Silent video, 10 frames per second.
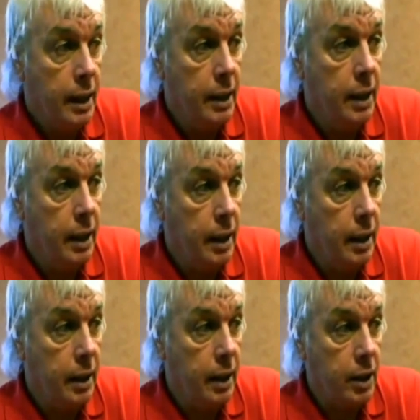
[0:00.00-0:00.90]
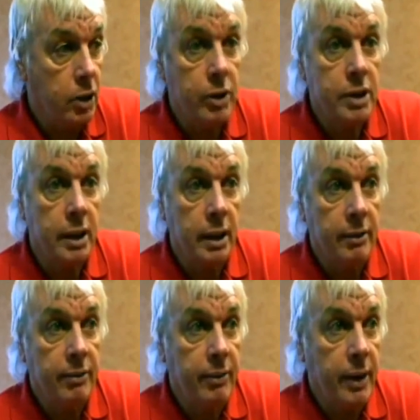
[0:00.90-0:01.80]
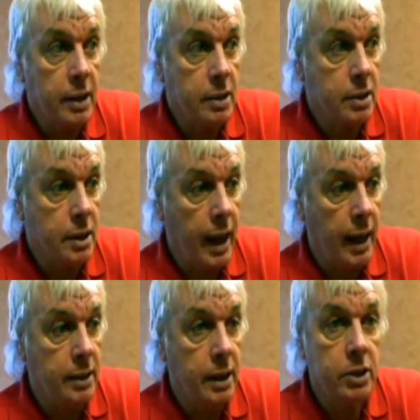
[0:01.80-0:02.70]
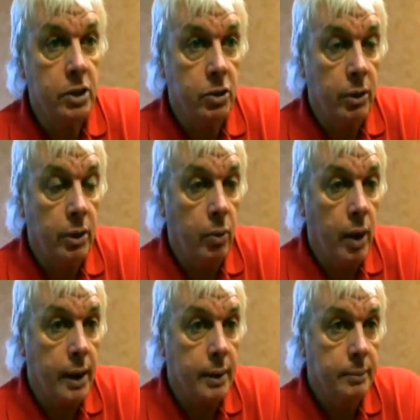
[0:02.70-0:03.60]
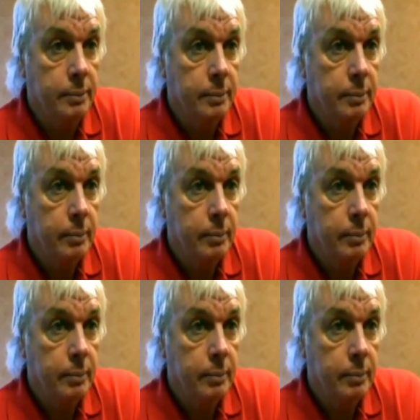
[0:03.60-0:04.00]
in an increasingly fierce and dictatorial way.